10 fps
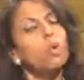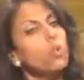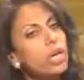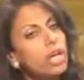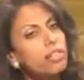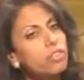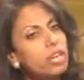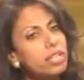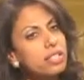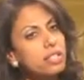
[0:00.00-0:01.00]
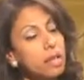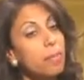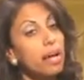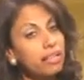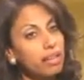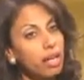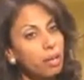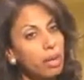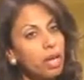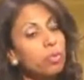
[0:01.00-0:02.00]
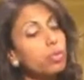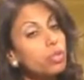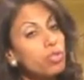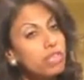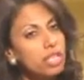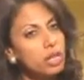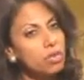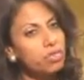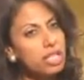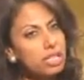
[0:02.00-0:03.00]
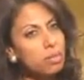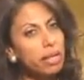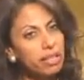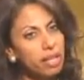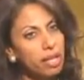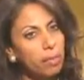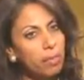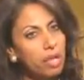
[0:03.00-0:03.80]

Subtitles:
We had friends in Bethlehem, and we would go visit our friends in Bethlehem.